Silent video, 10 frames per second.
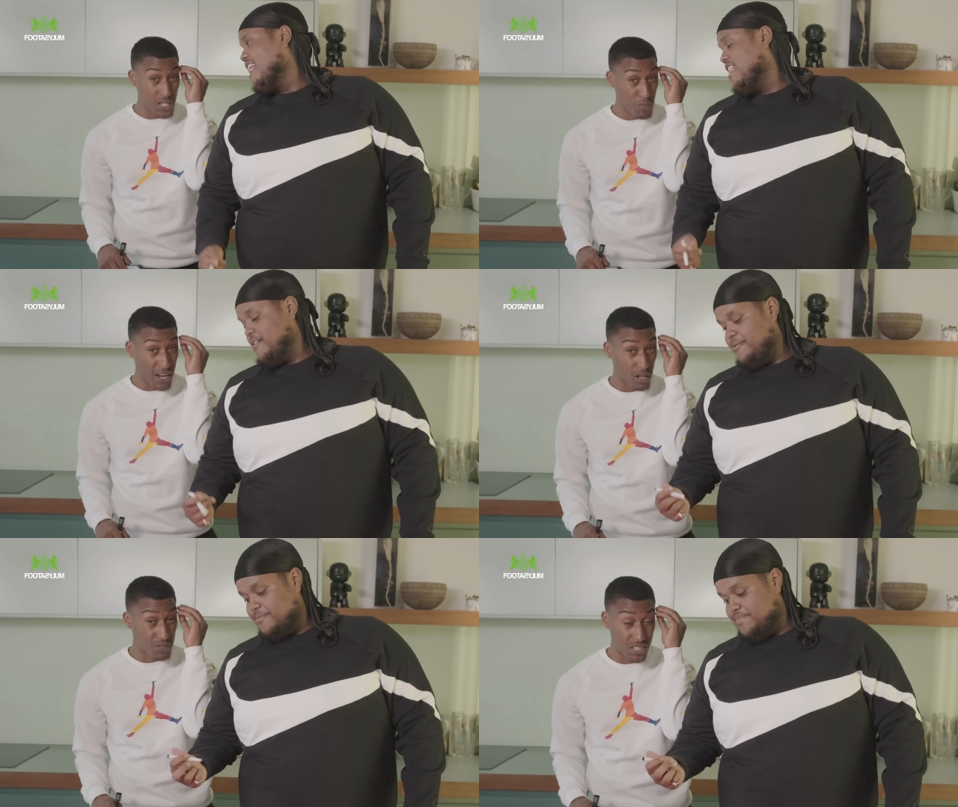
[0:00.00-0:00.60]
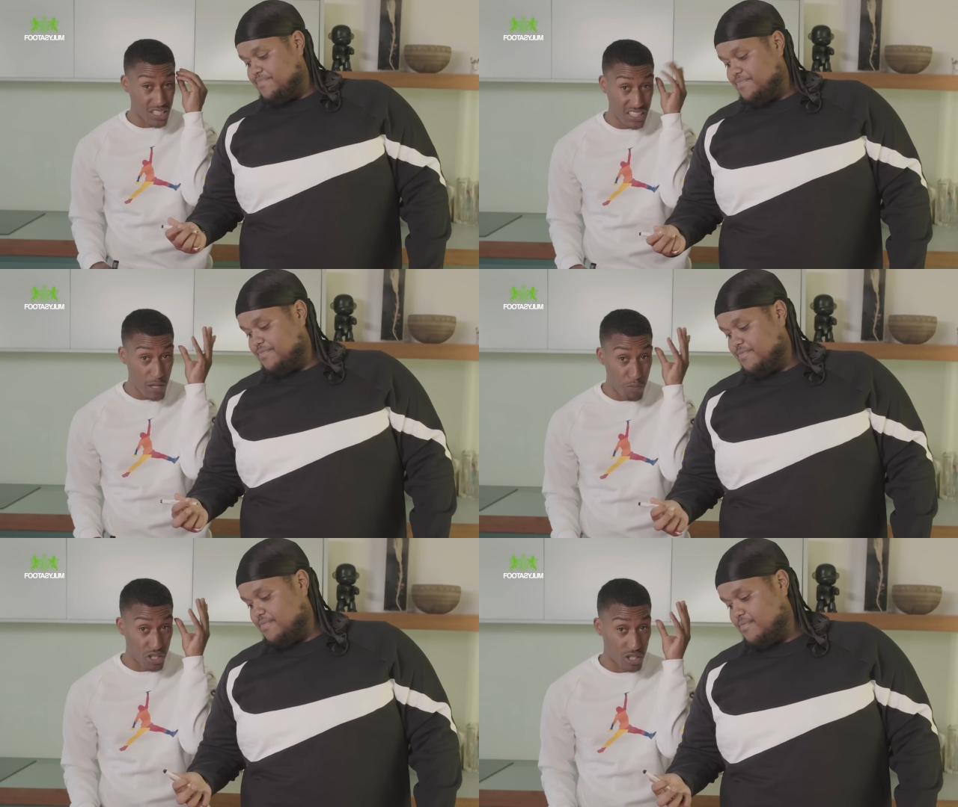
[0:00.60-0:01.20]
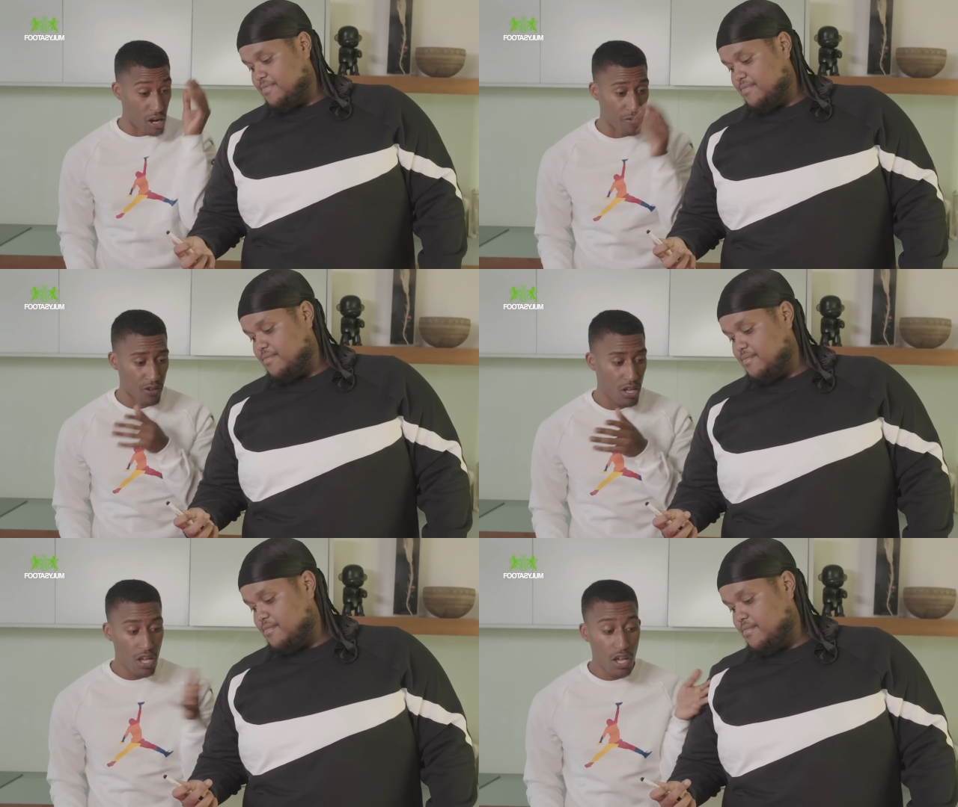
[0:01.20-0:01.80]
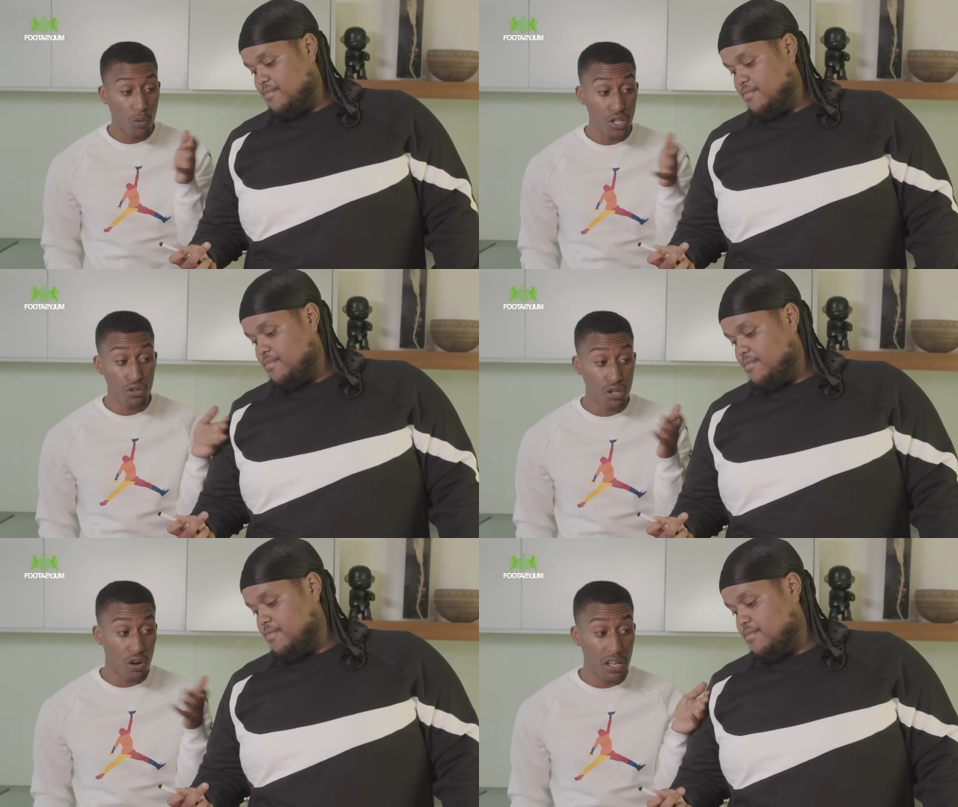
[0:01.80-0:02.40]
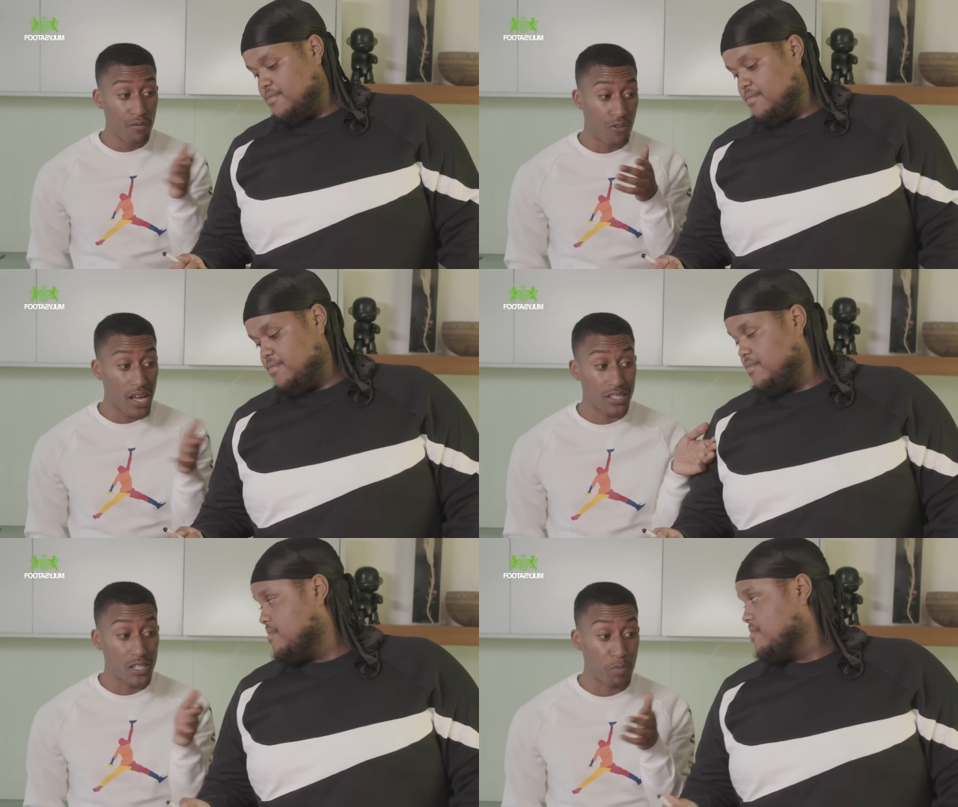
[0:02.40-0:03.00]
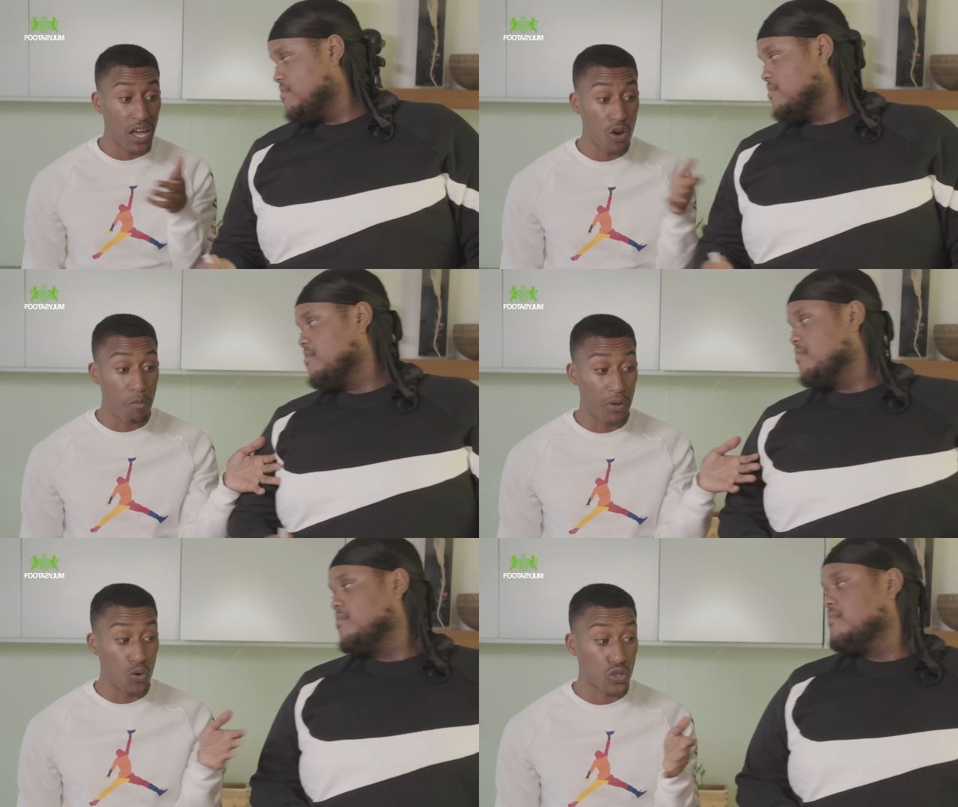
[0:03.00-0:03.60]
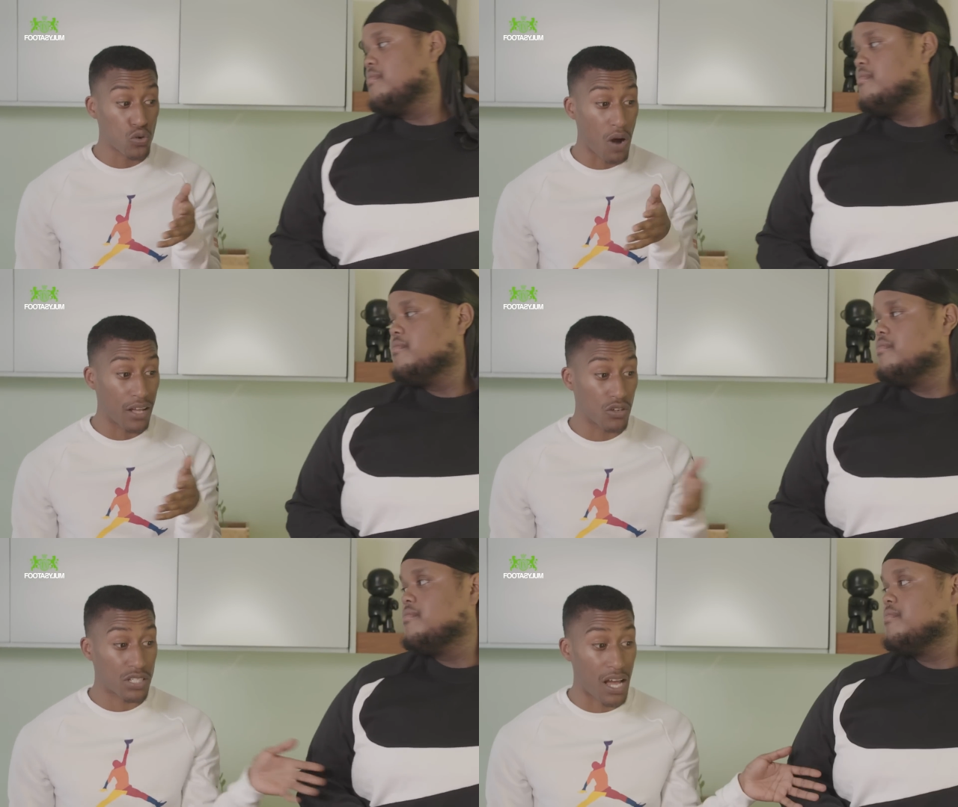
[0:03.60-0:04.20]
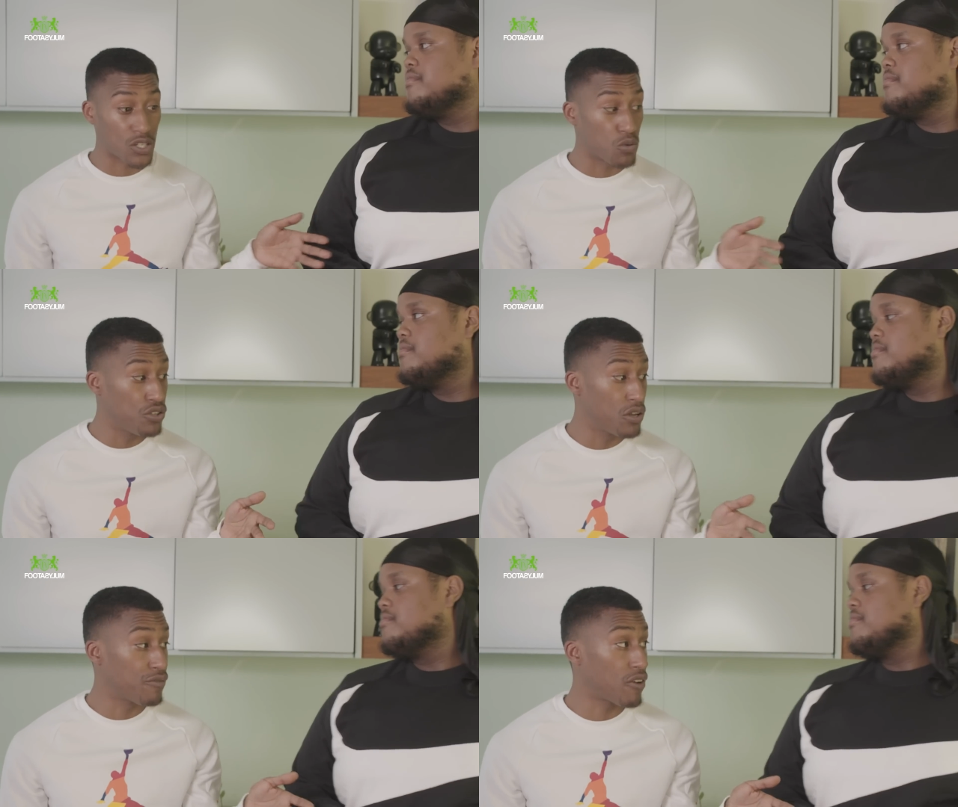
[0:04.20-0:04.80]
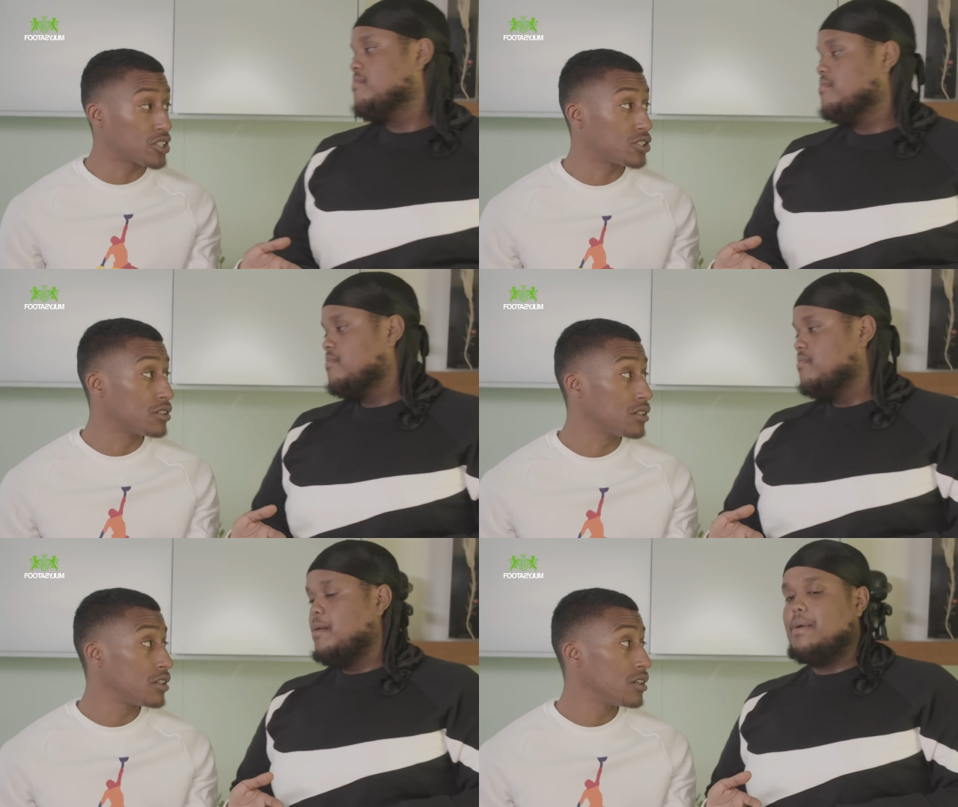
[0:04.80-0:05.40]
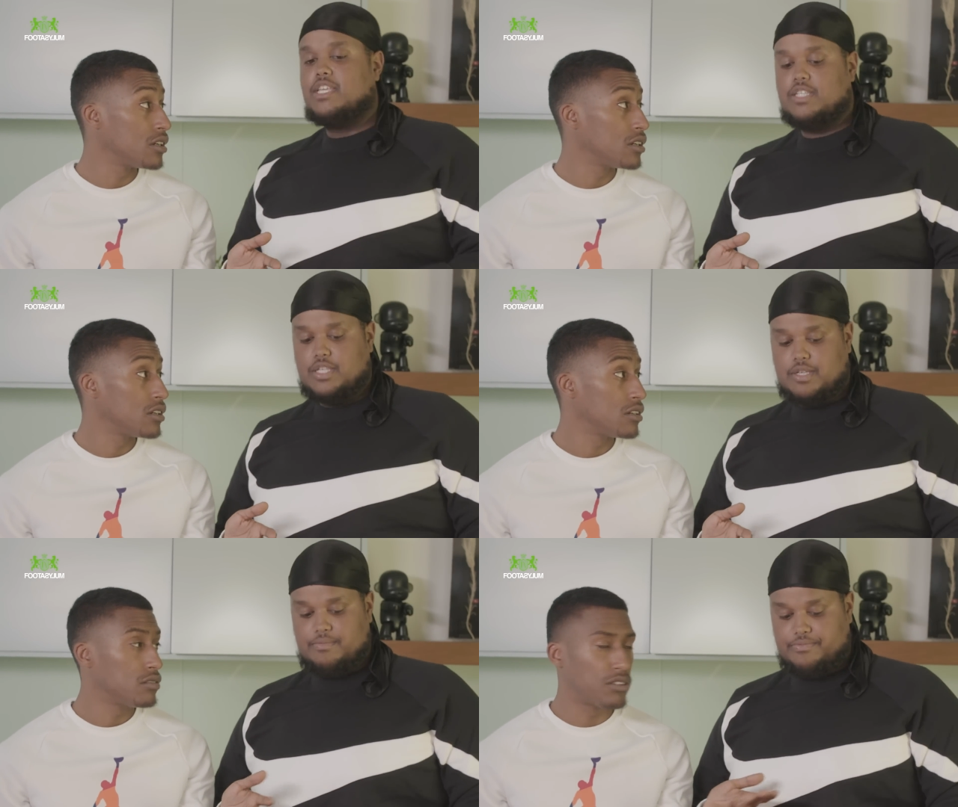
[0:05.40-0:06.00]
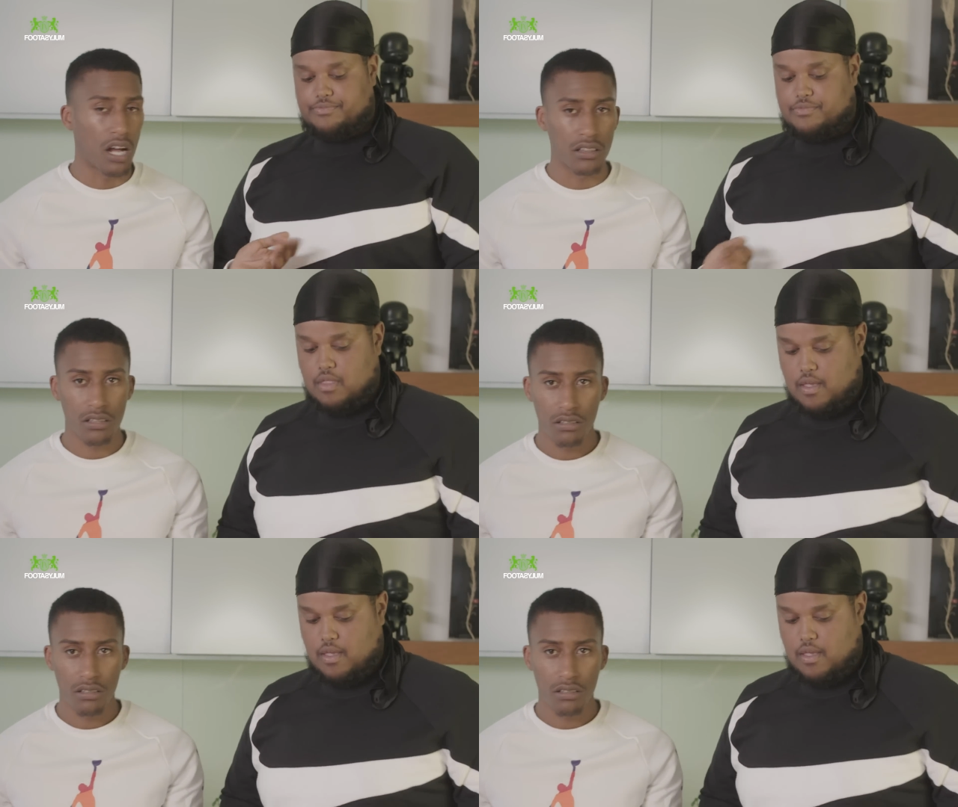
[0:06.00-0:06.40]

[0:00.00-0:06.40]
Speaker 1: his mind up to deeper stuff. When you do your invoices, pay your bills, sort out your tax, what you do fraction. My manager does it. Done.